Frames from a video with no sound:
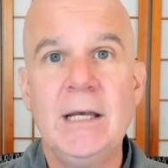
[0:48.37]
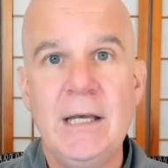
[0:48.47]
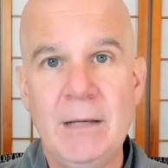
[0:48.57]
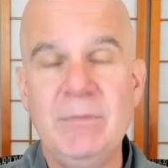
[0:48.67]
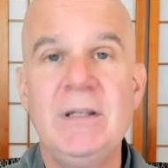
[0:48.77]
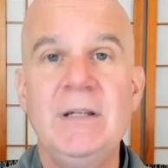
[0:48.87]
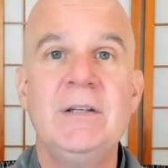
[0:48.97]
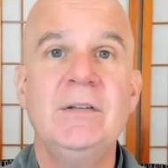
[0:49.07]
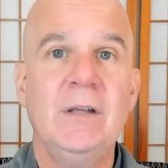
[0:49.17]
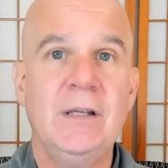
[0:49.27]

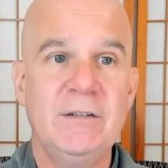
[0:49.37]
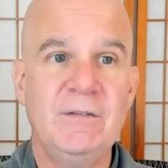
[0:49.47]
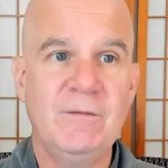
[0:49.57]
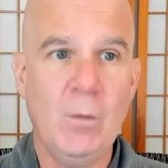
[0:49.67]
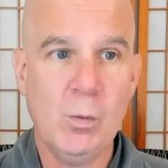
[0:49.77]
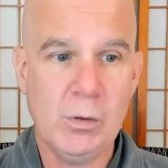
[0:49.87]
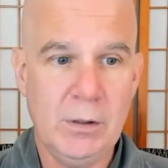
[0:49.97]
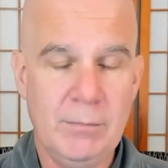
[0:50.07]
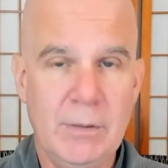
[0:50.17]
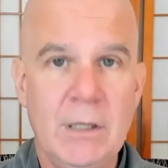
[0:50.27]
Emptiness is
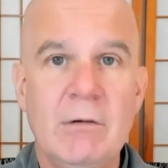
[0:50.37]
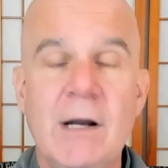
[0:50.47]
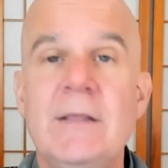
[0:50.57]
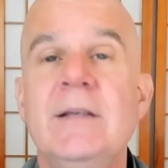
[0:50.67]
form, right?